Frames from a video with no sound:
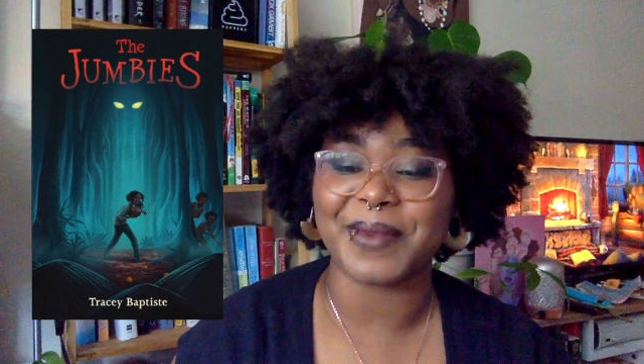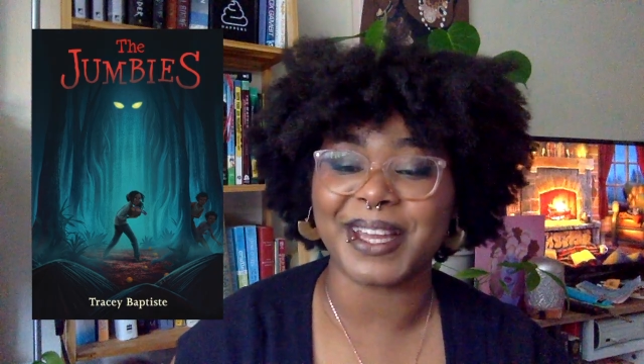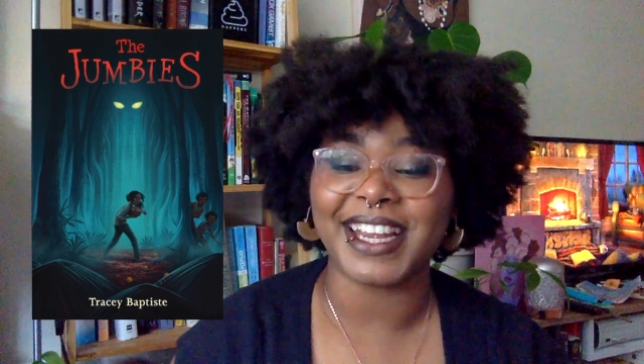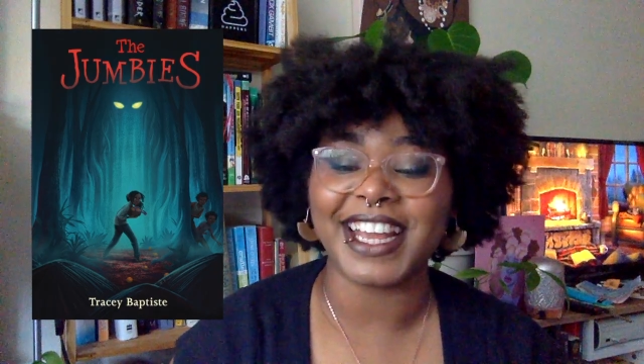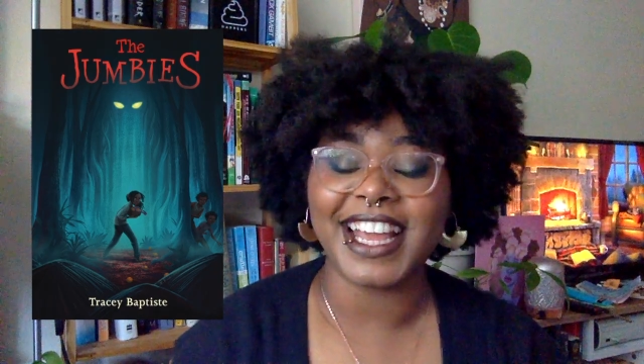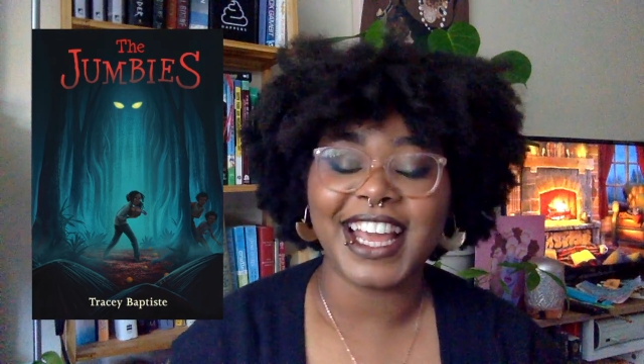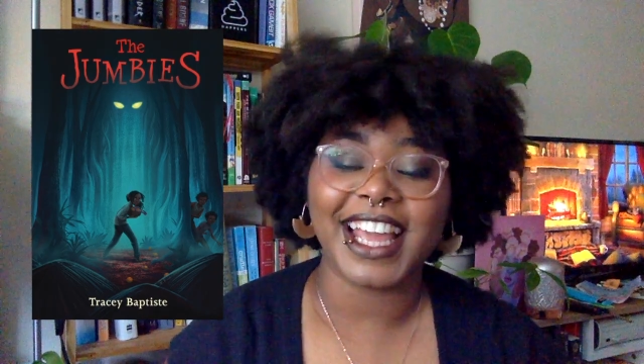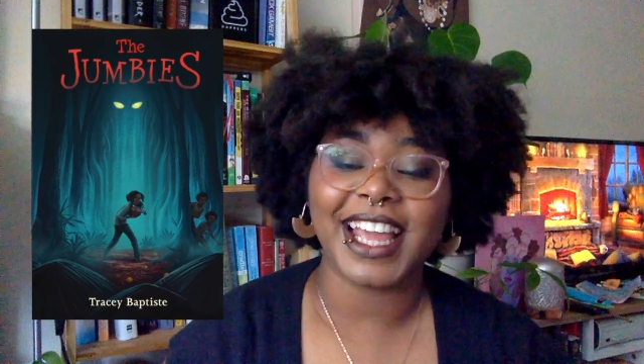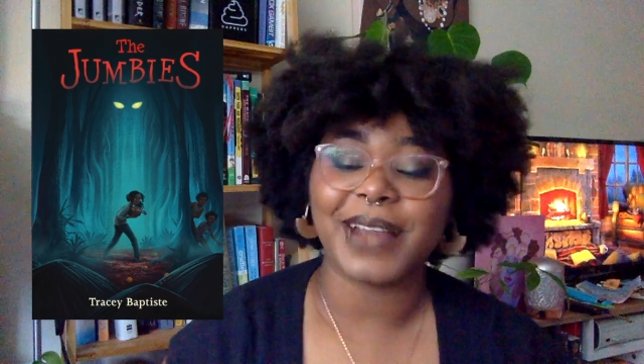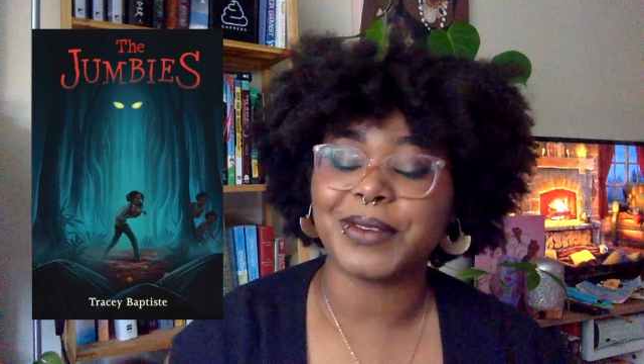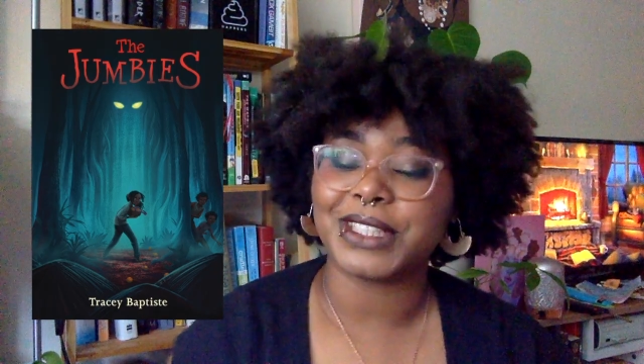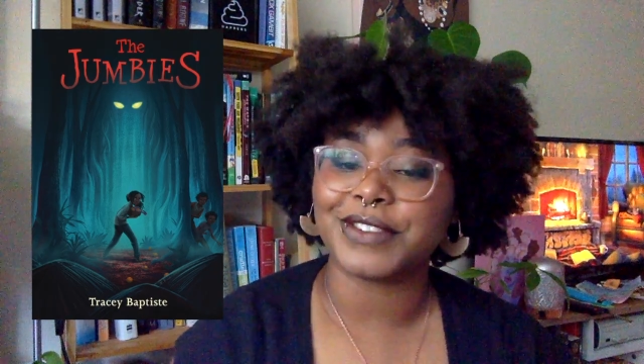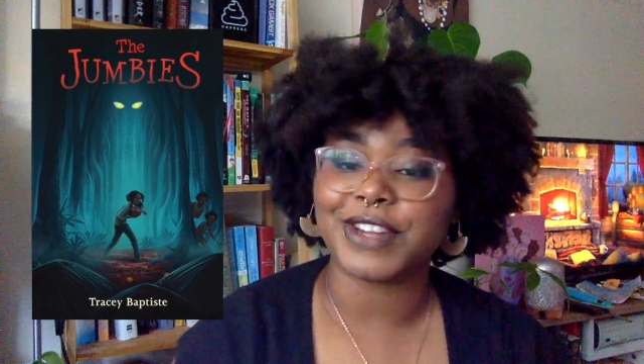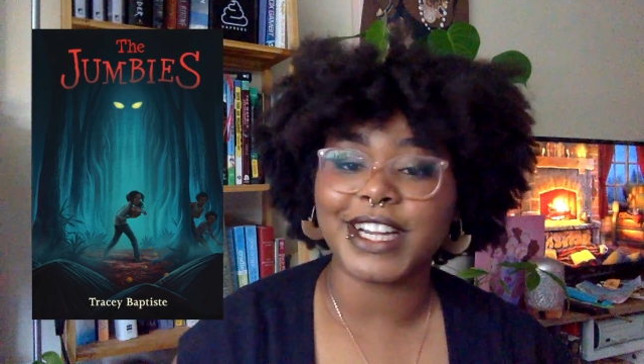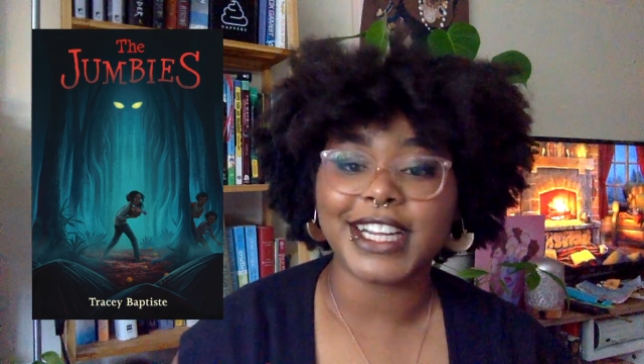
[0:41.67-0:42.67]
it. It
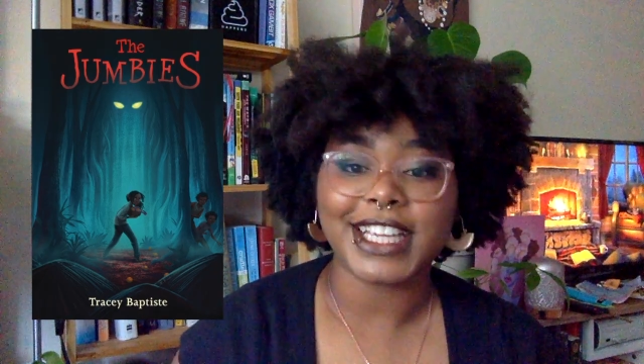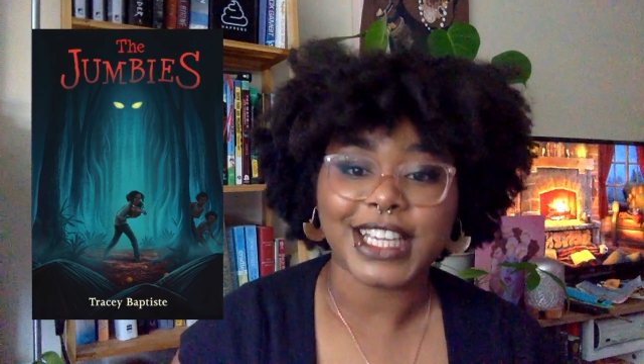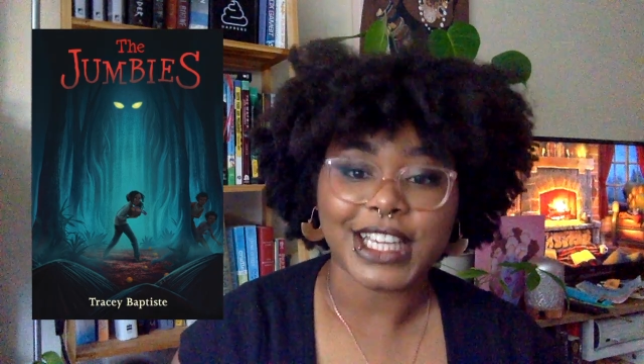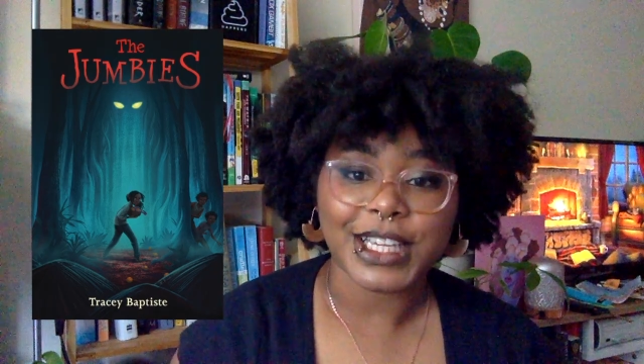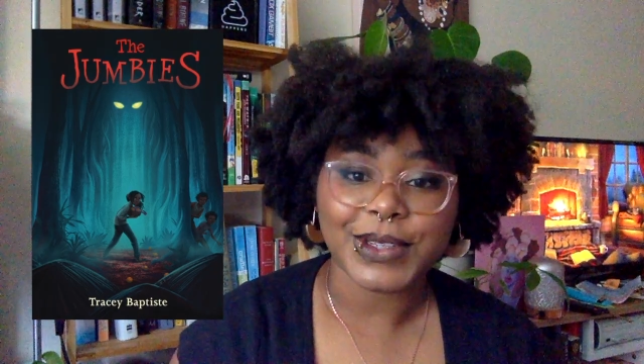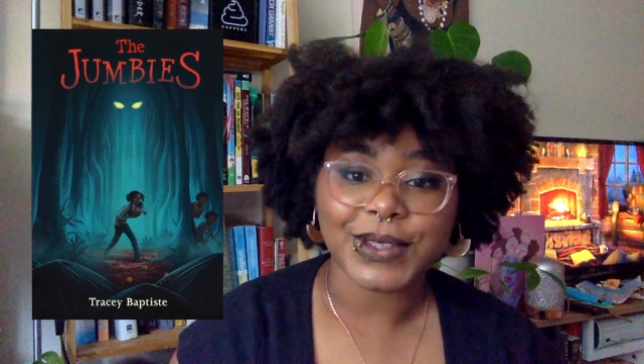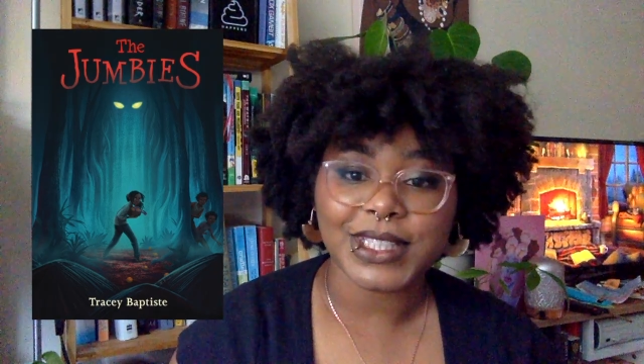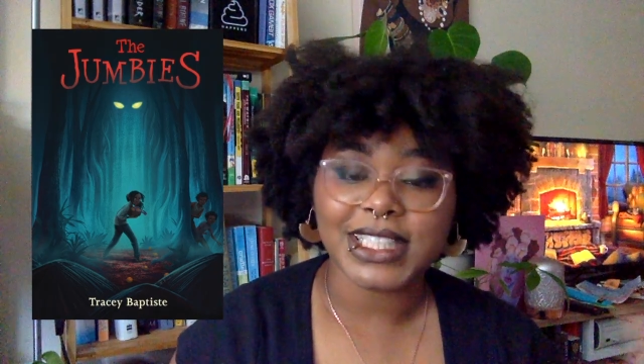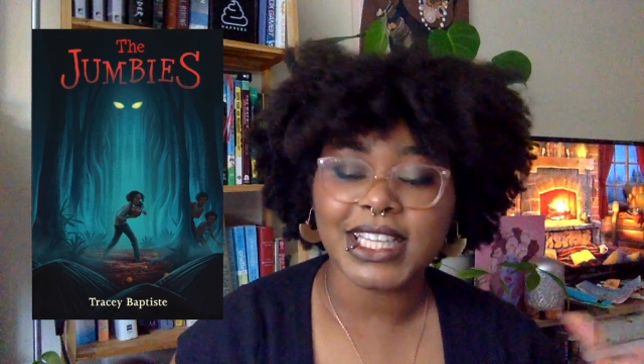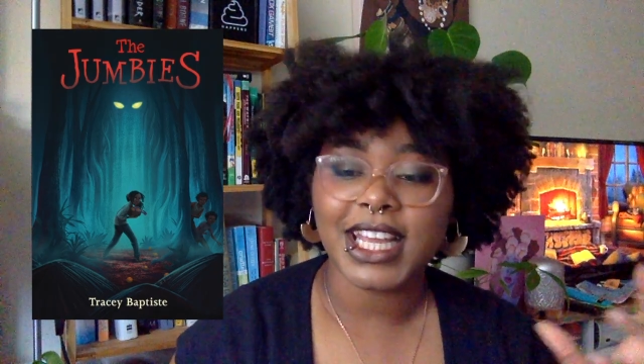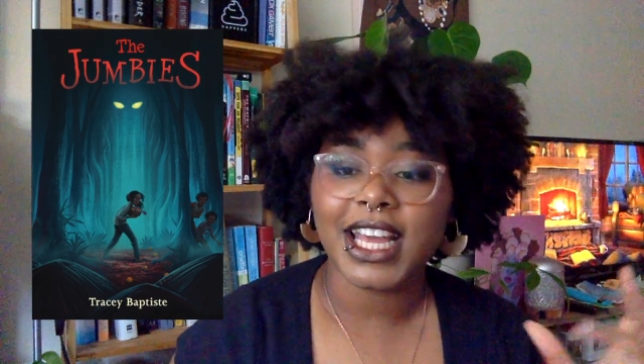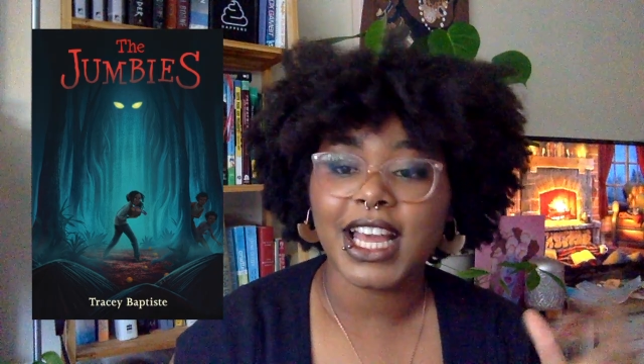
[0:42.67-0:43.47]
was very cute.